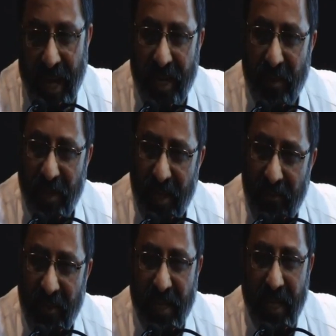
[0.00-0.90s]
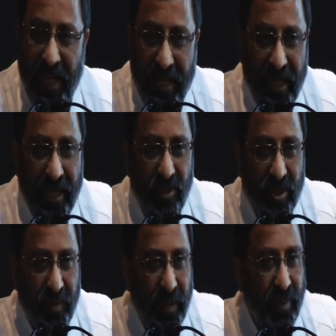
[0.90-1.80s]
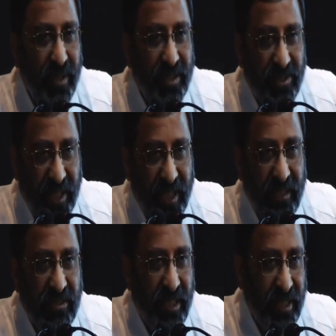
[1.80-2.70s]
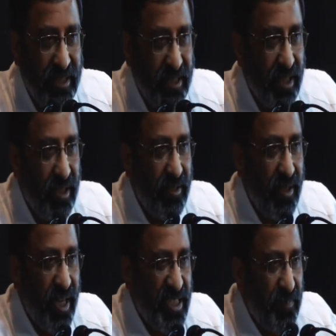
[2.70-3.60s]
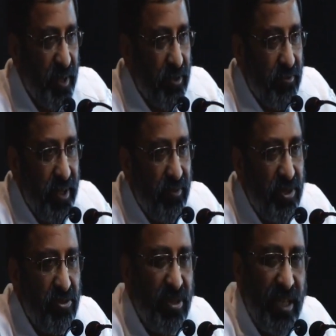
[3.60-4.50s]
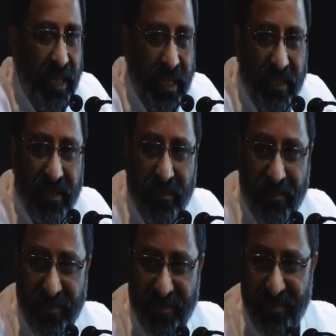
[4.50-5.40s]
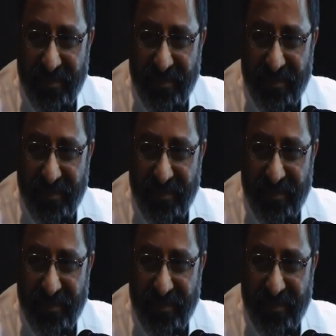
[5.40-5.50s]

And after having collected those people, the second strategical aspect of it was to connect them.